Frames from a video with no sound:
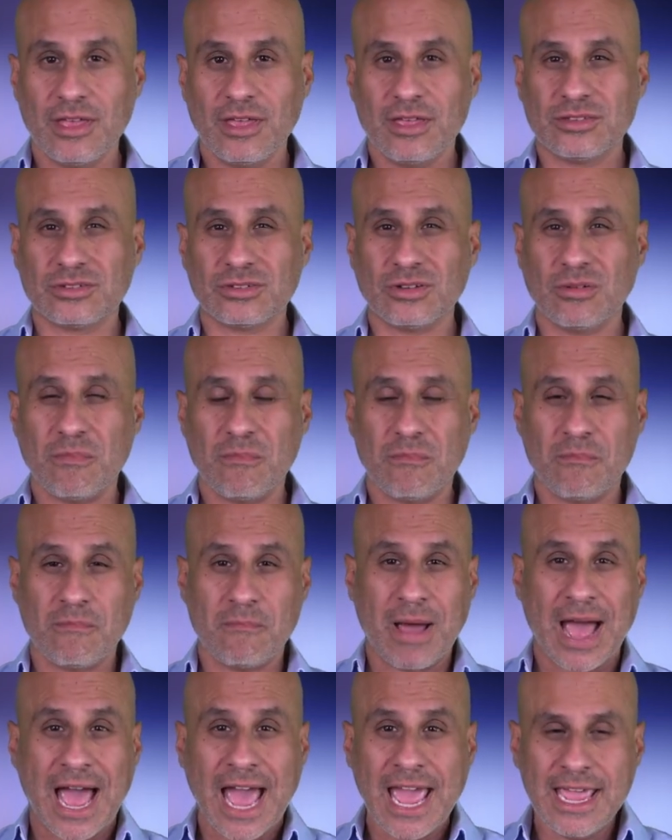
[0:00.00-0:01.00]
So
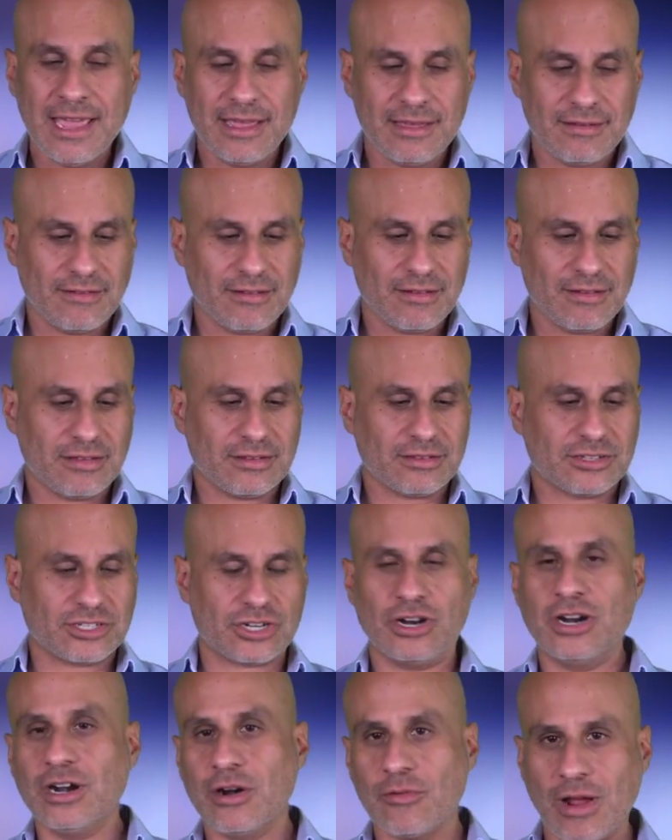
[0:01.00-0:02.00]
my
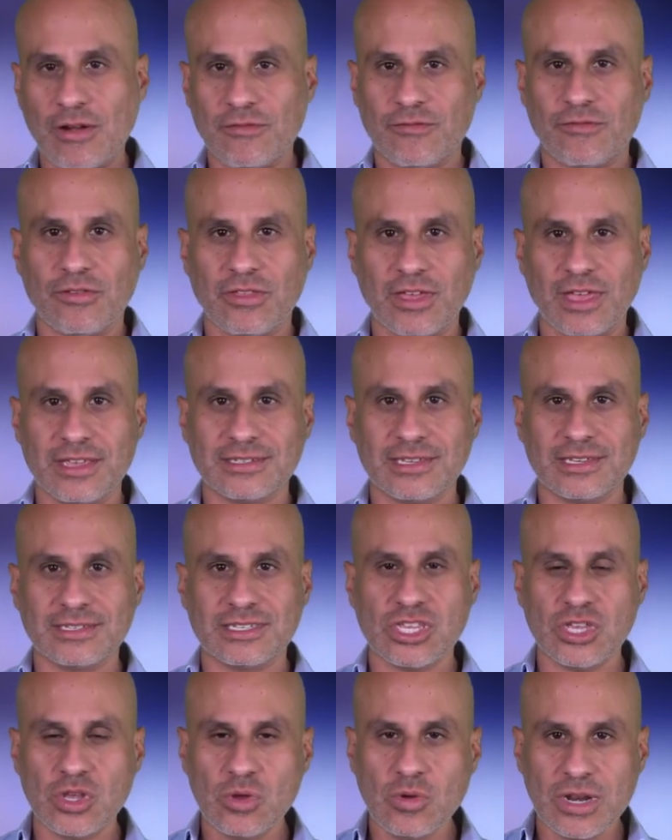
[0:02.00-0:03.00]
turnaround for this
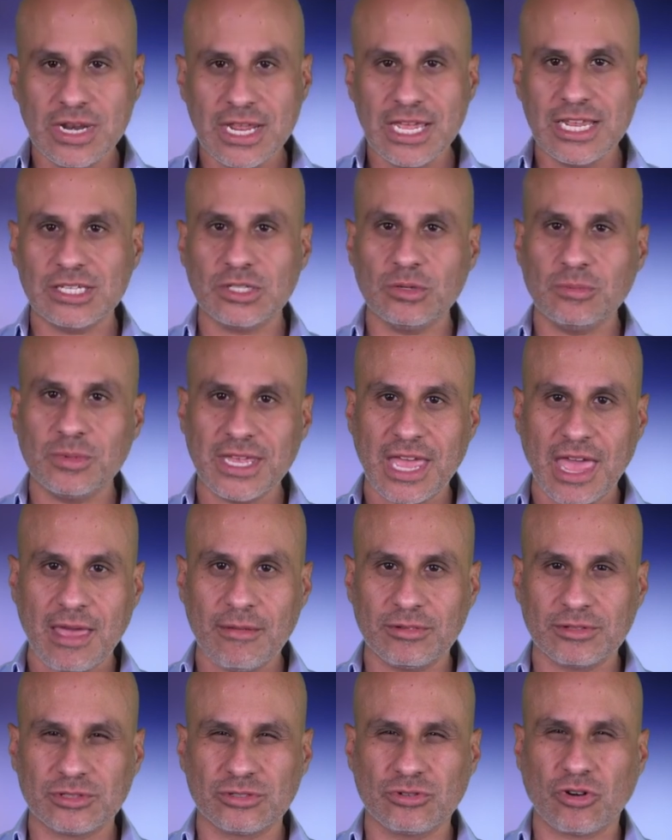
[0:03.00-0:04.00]
is you need to be
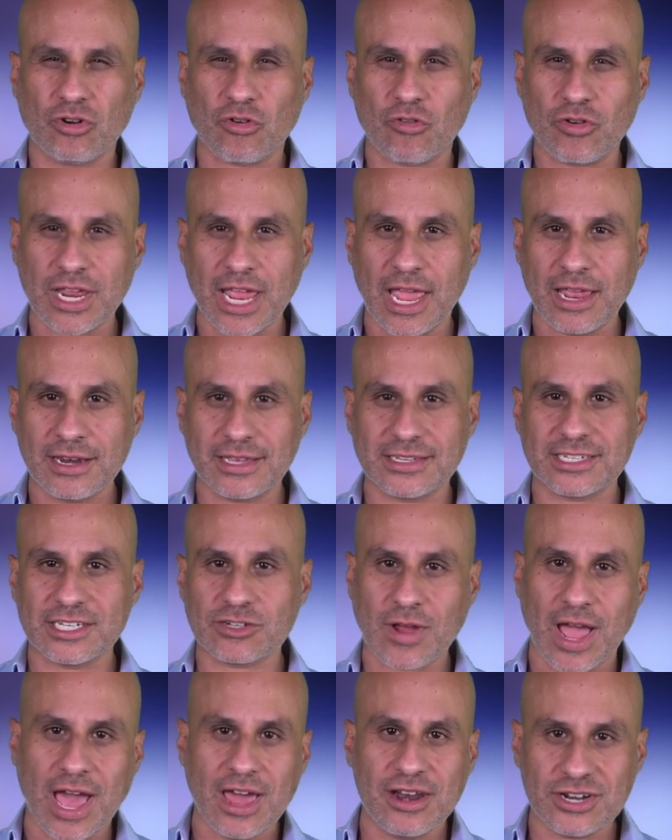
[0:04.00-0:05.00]
able to create a
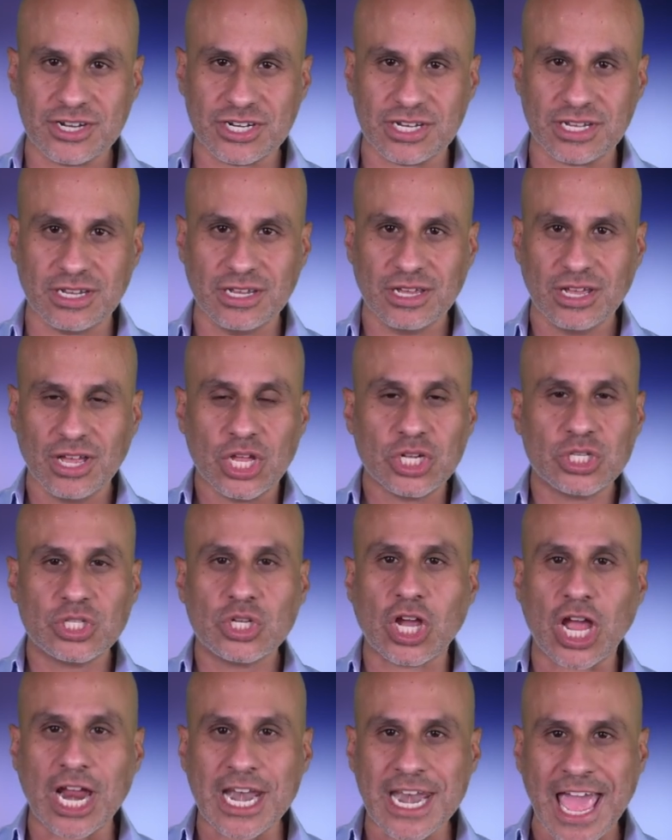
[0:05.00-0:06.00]
strategy to
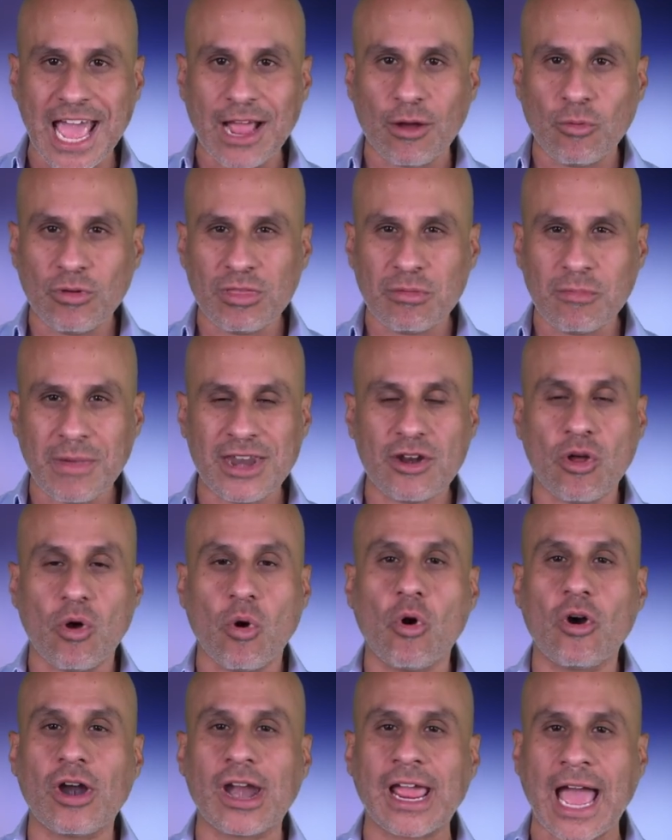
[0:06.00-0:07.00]
connect with men
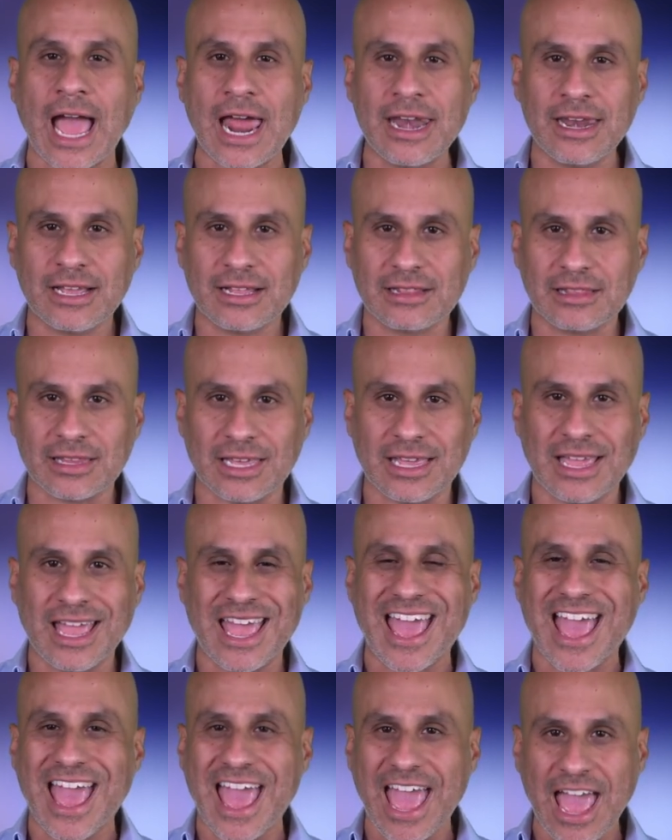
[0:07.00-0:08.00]
organically
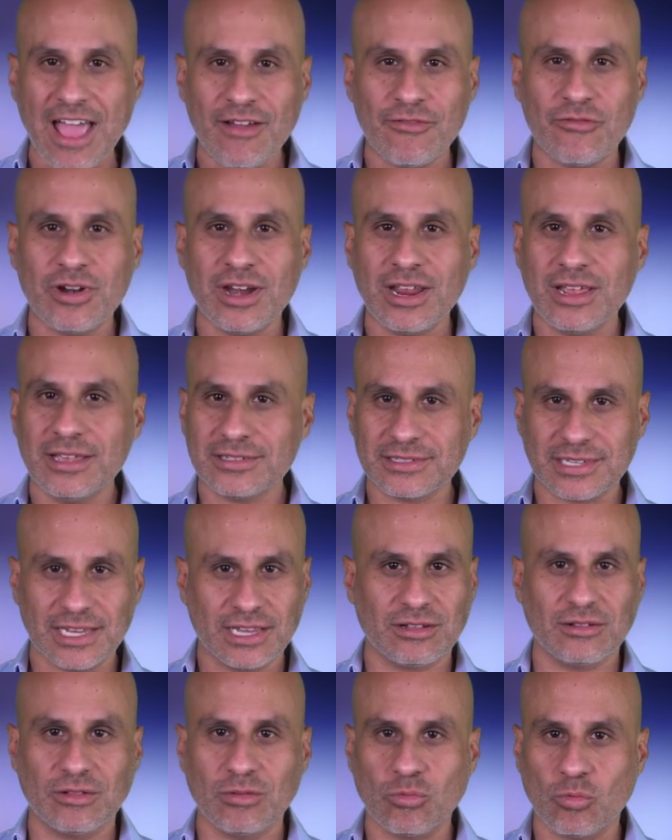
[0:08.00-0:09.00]
every
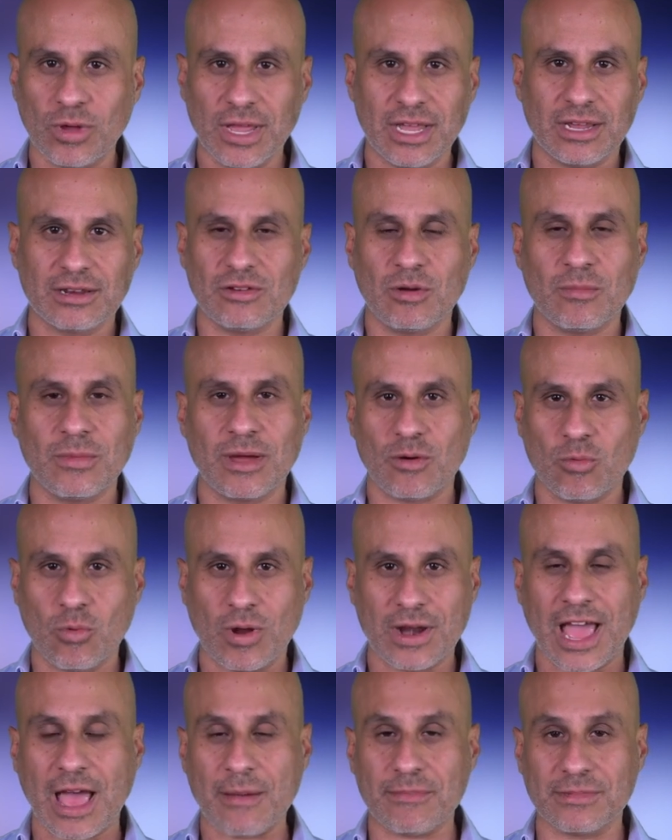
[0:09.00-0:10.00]
single week, no matter
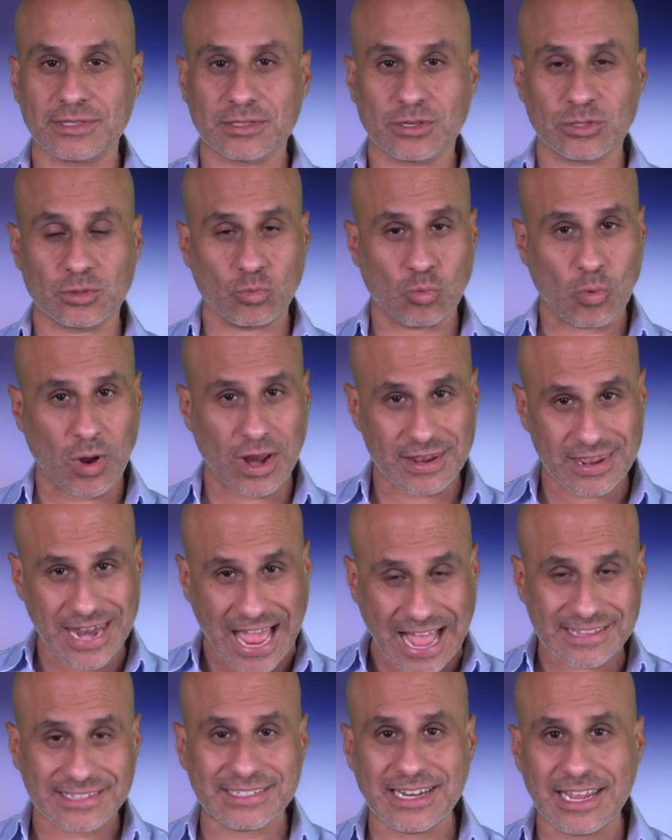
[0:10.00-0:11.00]
what happens. Because when
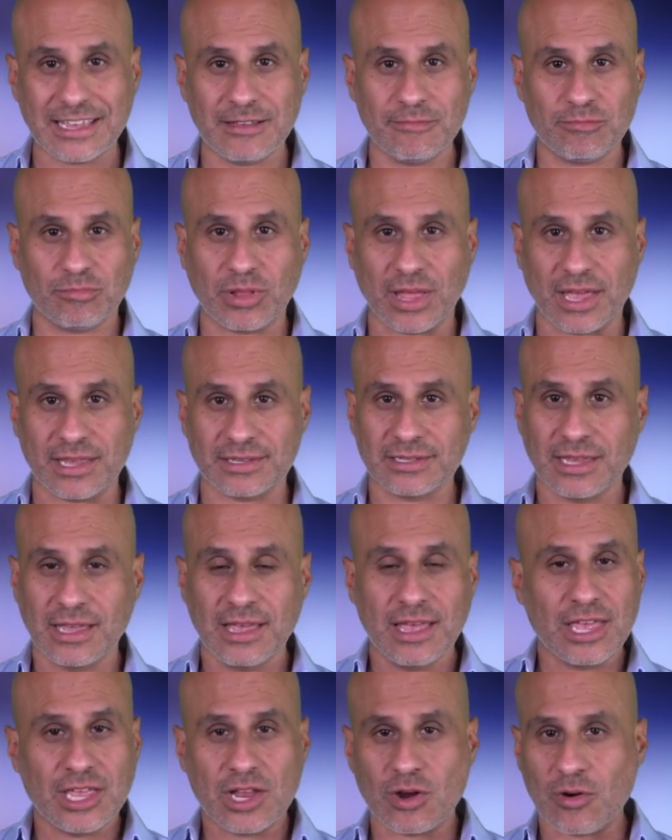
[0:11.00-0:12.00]
that's taking place,
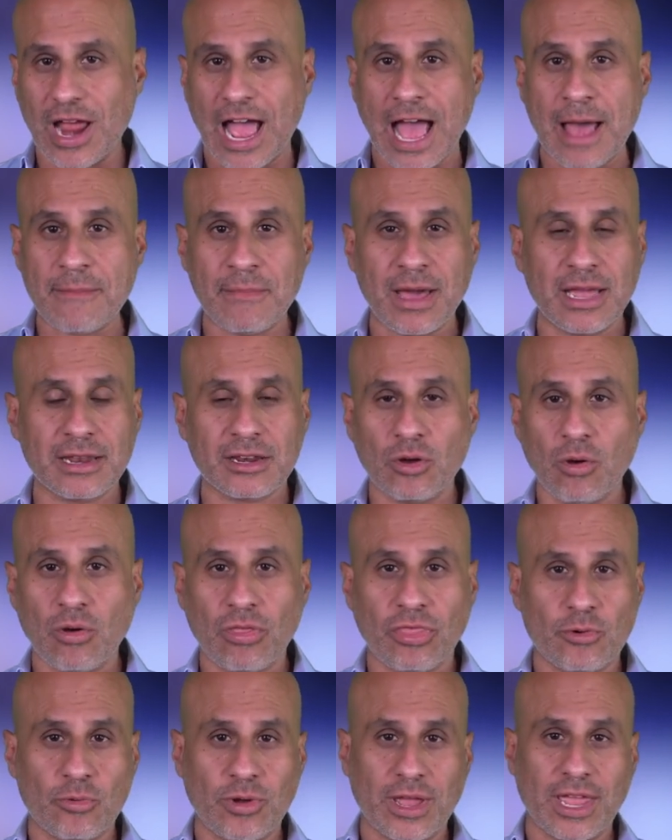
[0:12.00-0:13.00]
your app might go
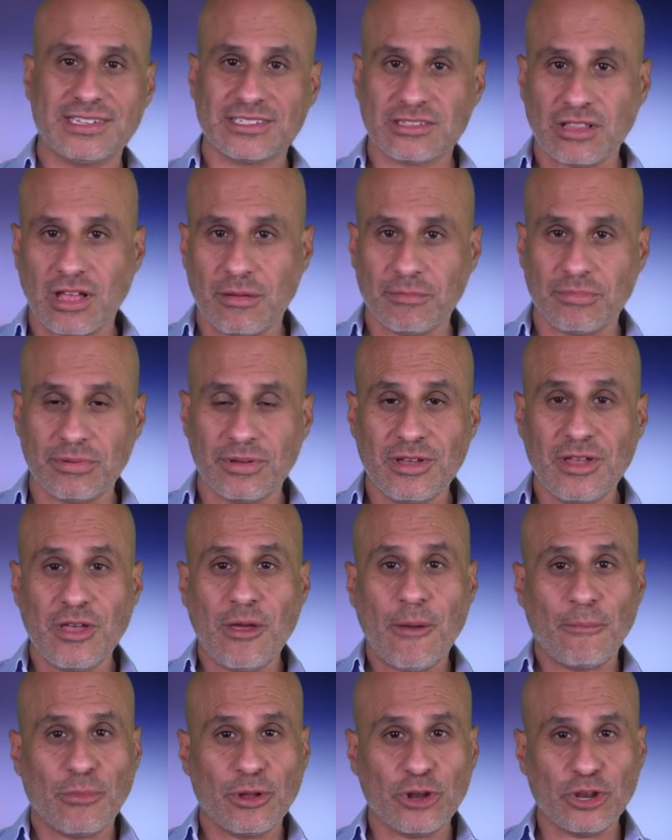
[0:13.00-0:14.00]
through a slump,
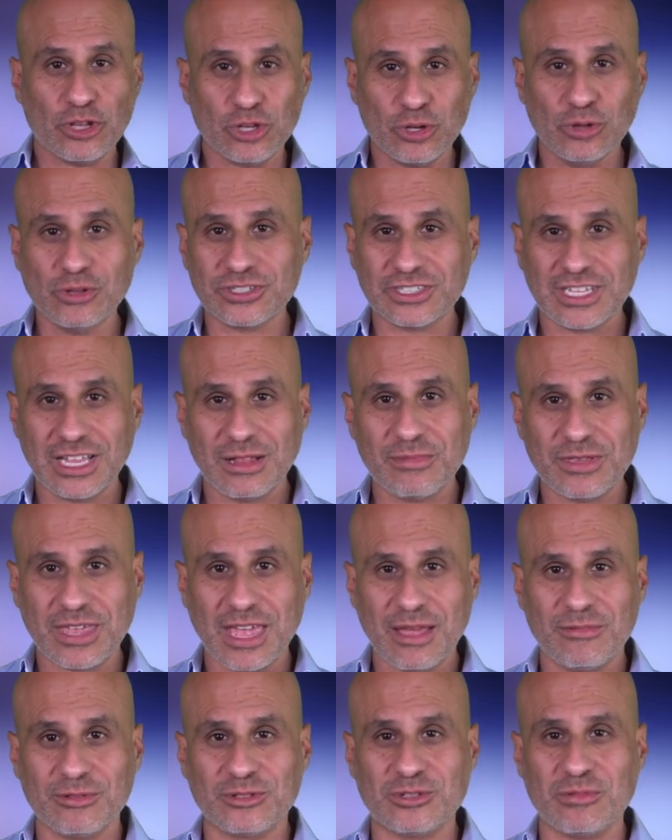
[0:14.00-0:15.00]
but you'll still be
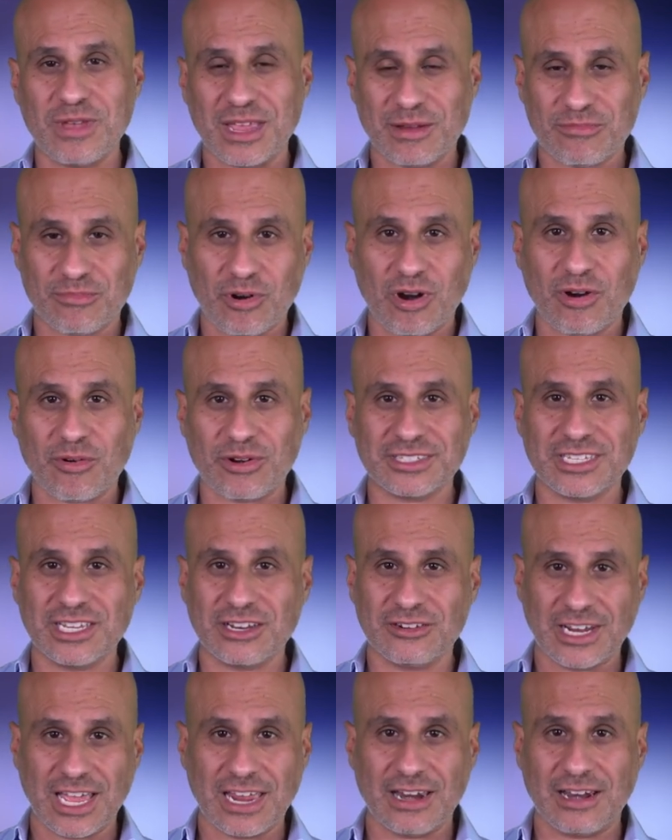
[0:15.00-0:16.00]
able to make progress in
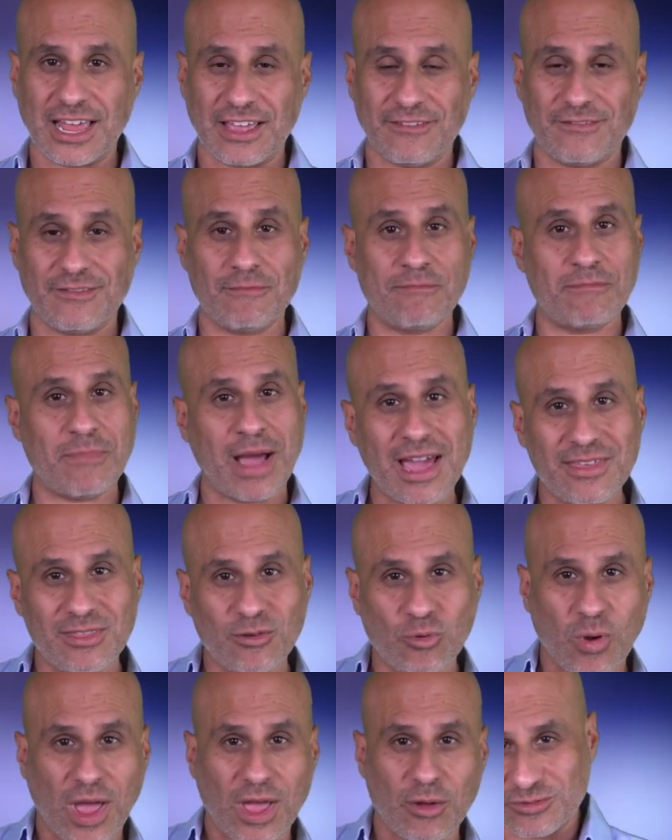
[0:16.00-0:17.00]
your dating life. By the
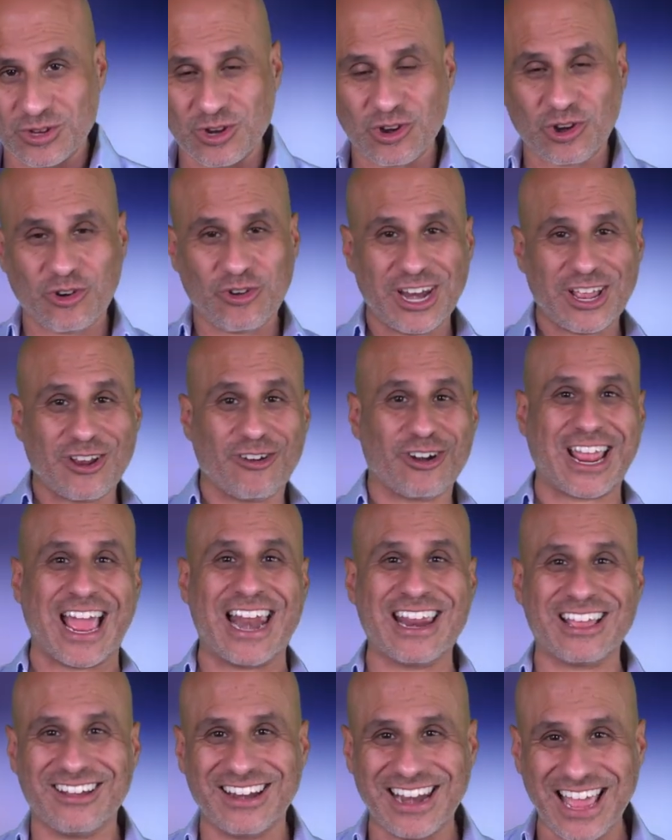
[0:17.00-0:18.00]
way, when you're creating
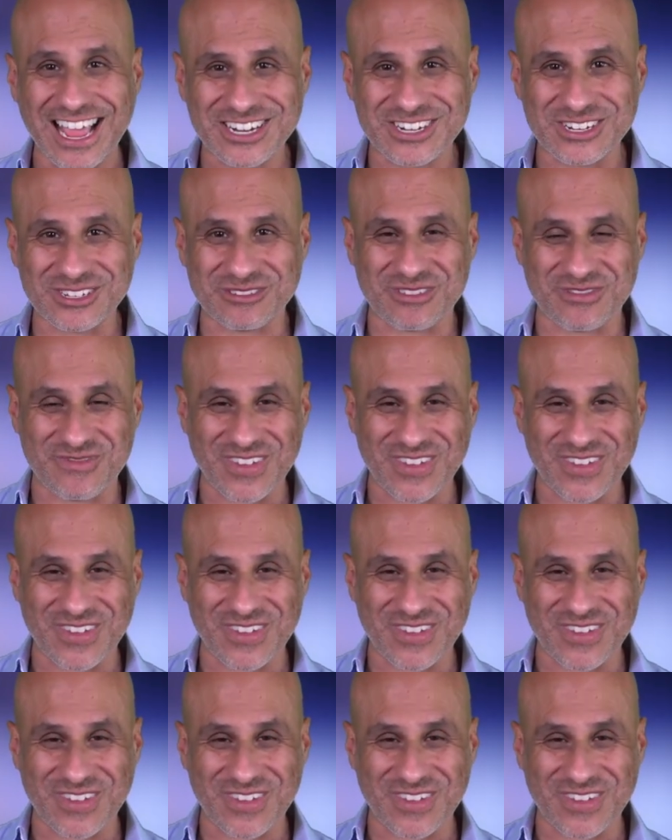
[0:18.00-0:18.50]
organic connections with